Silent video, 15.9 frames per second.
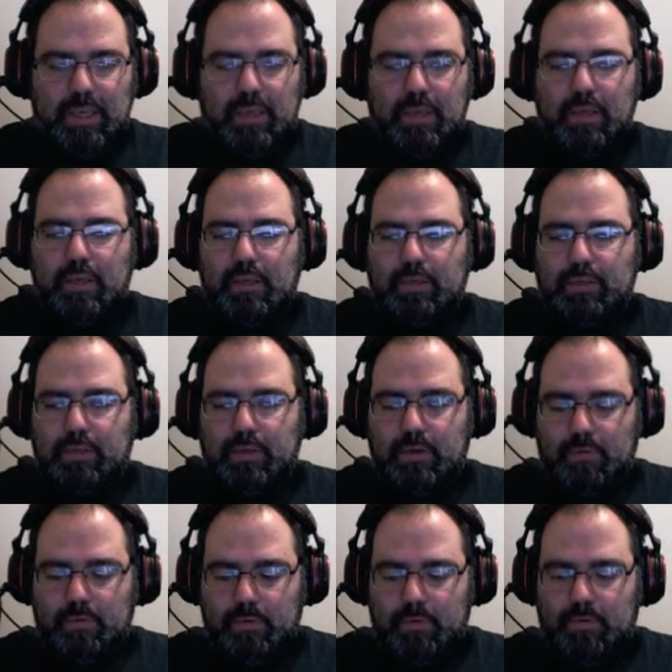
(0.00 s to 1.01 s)
because I
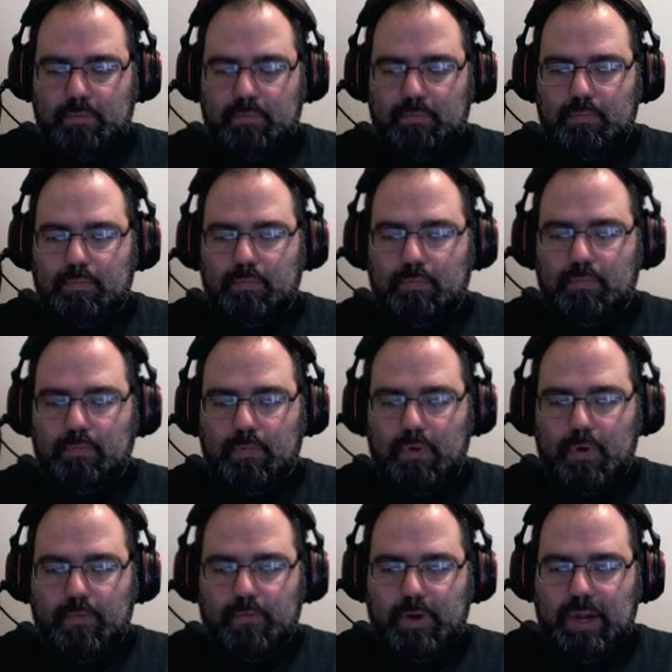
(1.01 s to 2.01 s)
don't want to
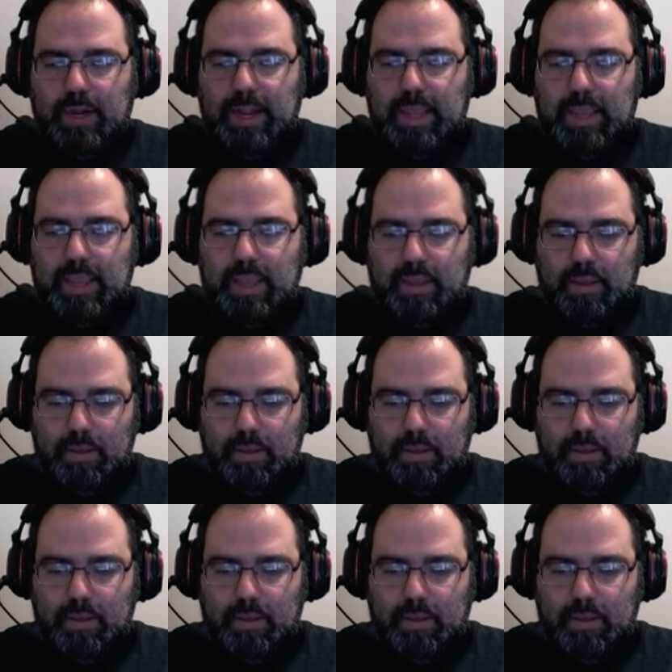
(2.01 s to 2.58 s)
overwrite A.